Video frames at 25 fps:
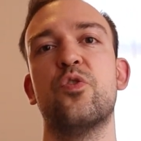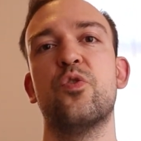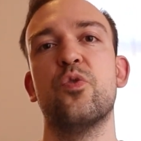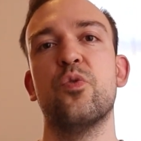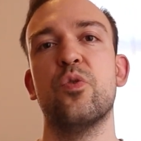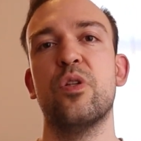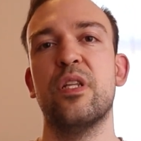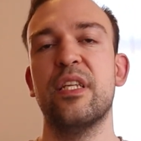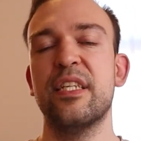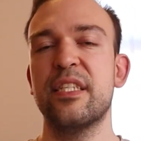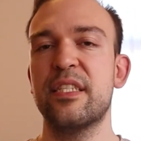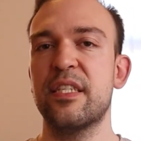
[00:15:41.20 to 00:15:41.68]

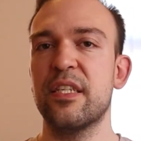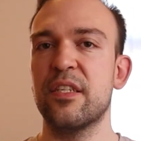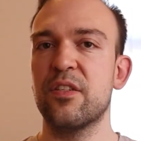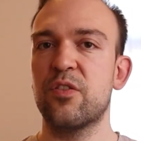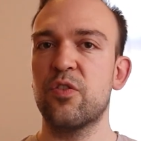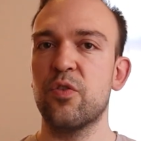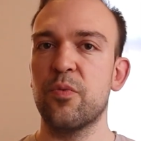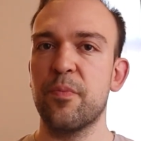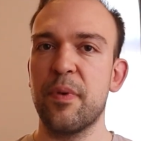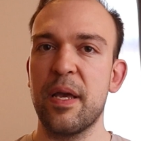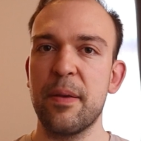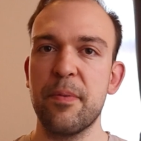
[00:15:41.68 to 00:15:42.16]
listen
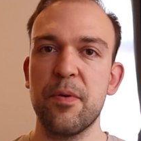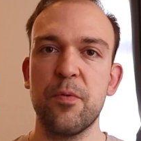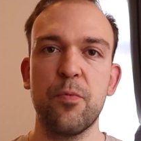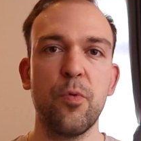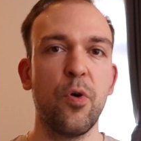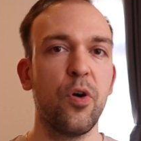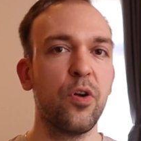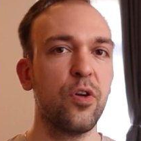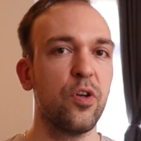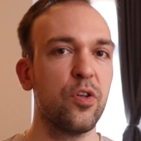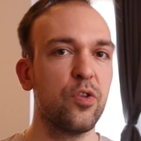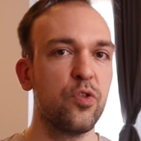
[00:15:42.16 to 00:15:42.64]
to maybe
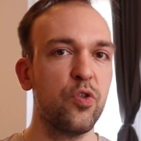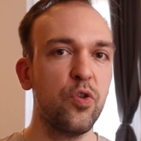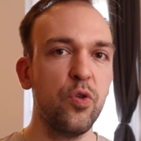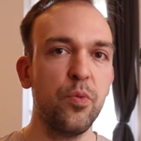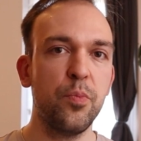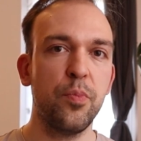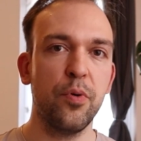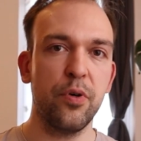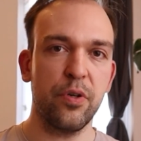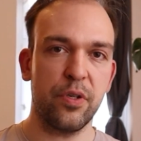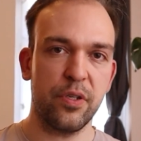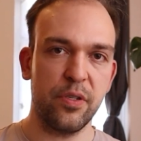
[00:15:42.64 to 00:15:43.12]
1 or 2
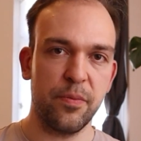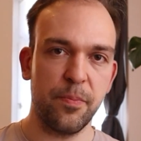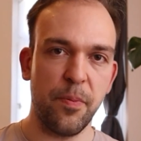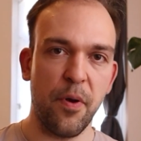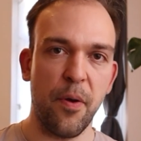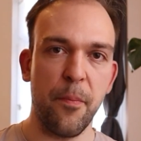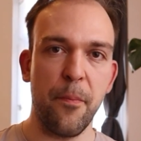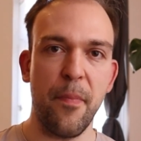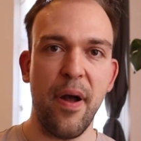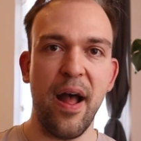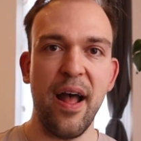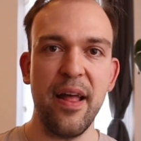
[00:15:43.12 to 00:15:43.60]
books
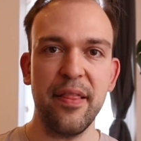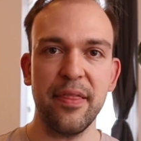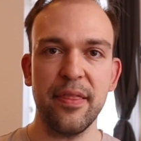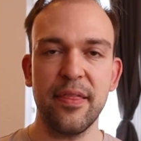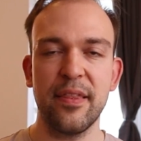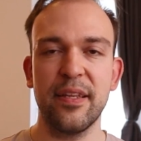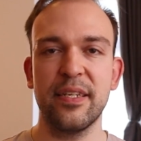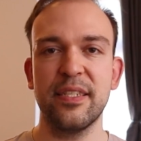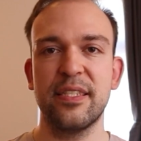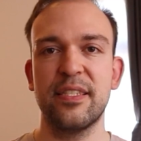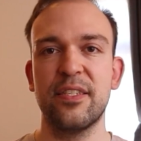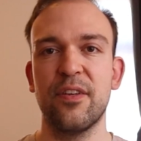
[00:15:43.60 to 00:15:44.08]
per
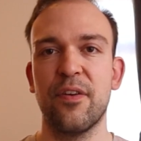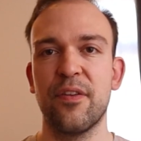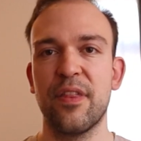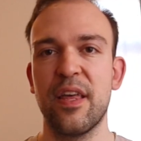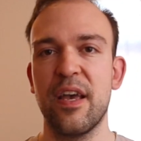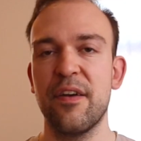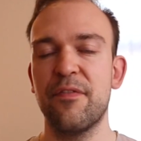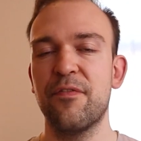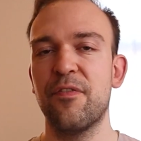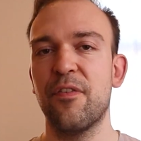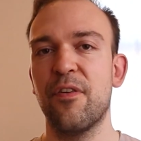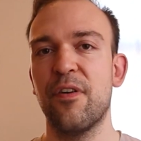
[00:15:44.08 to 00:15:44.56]
month. So
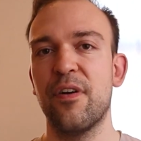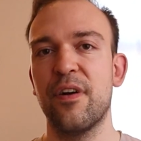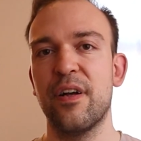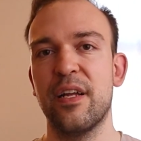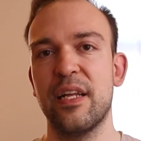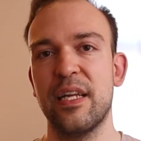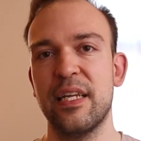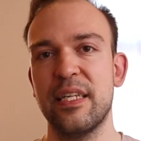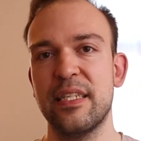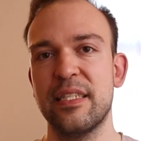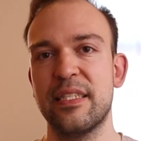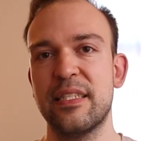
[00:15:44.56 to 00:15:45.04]

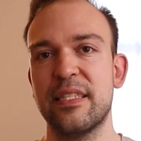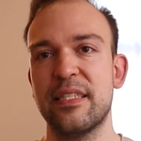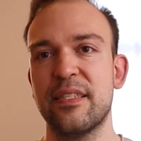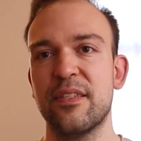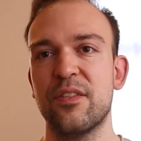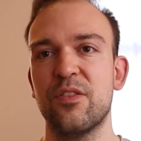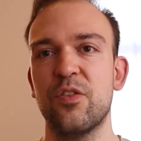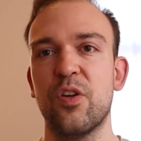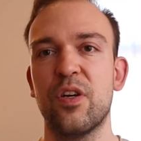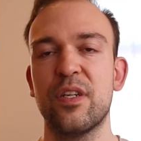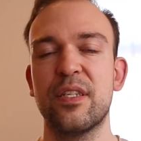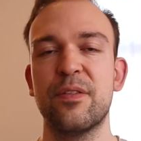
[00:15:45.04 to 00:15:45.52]
therefore,
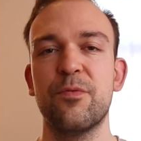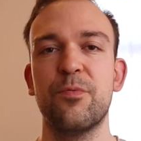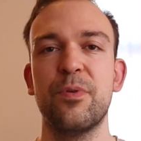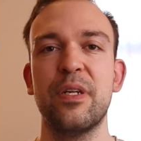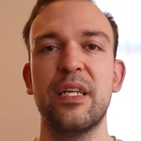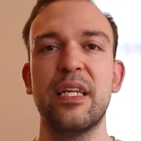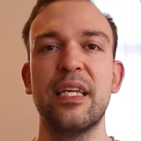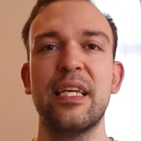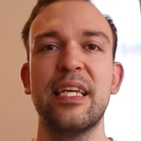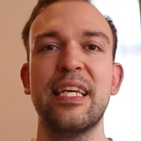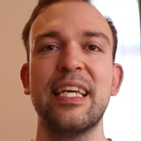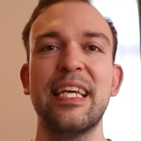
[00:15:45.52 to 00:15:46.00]
it's not
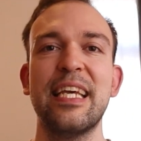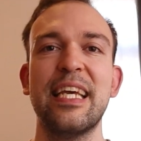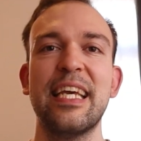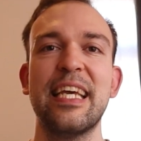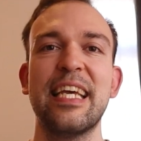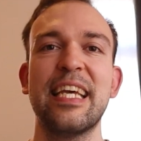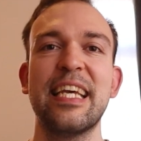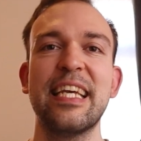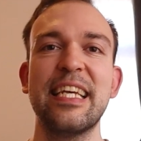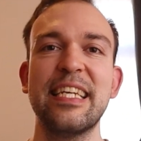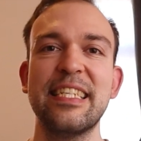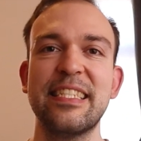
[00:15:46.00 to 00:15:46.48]
really
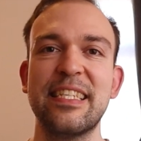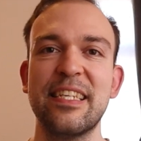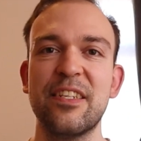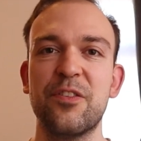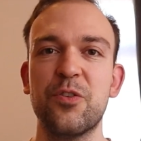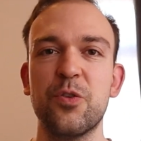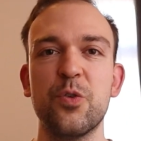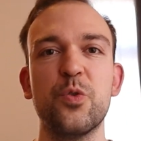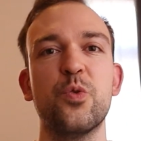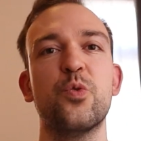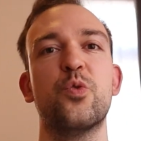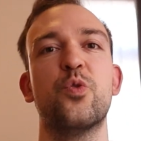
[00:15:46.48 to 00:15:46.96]
easy
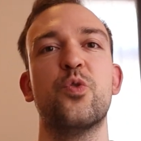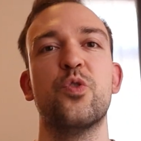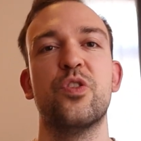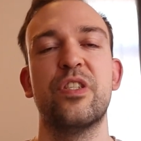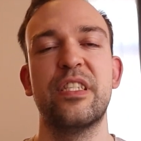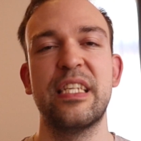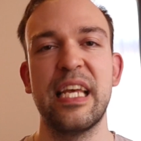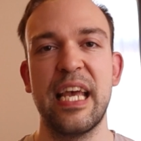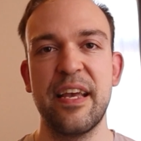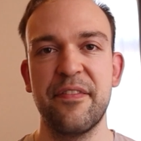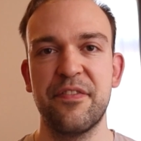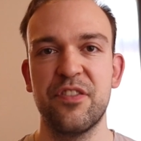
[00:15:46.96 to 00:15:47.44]
to
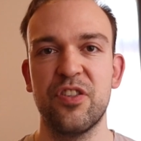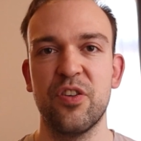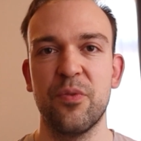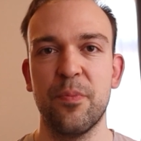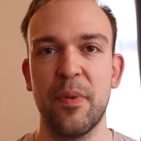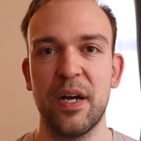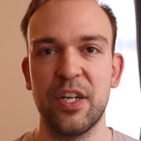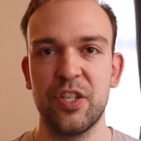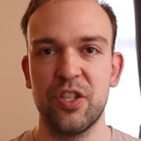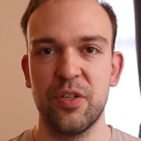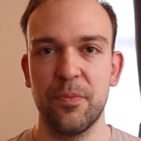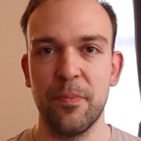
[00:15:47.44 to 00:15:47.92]
save so
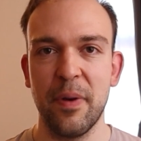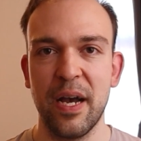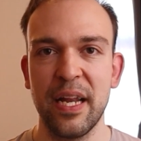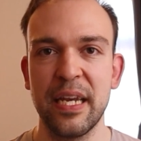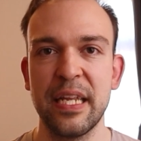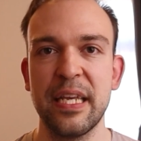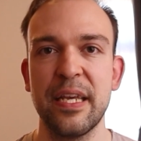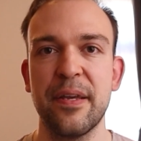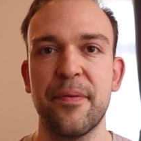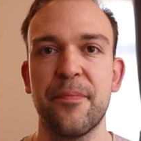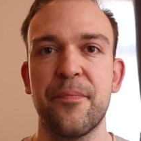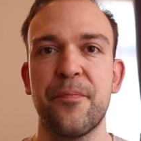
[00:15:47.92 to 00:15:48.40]
much
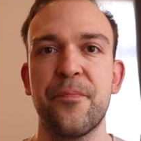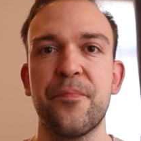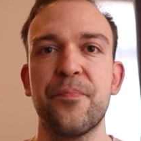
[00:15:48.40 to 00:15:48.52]
money.